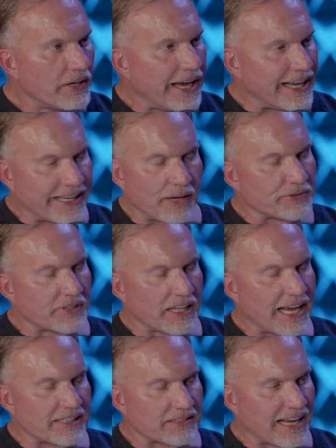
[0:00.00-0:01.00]
And that was the
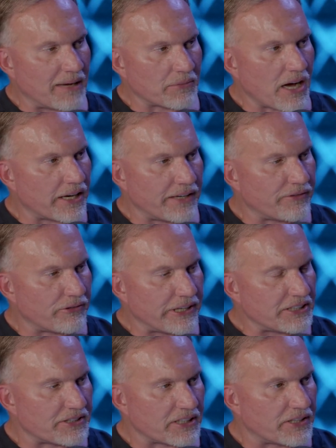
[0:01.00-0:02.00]
last time God ever
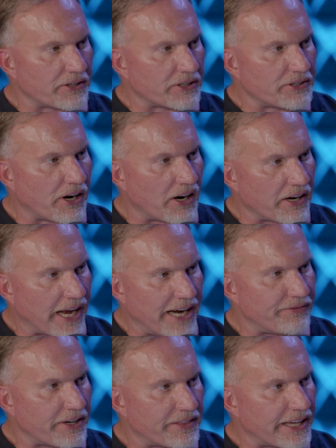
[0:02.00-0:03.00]
reached into the dirt. Mm-hmm.
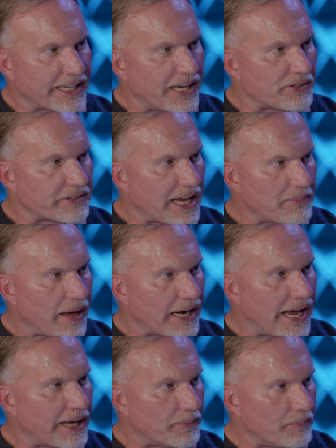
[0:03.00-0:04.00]
Everything else came out
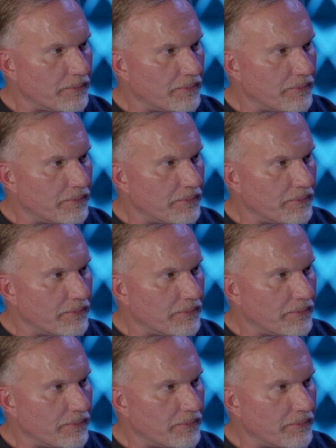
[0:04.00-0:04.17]
of Adam.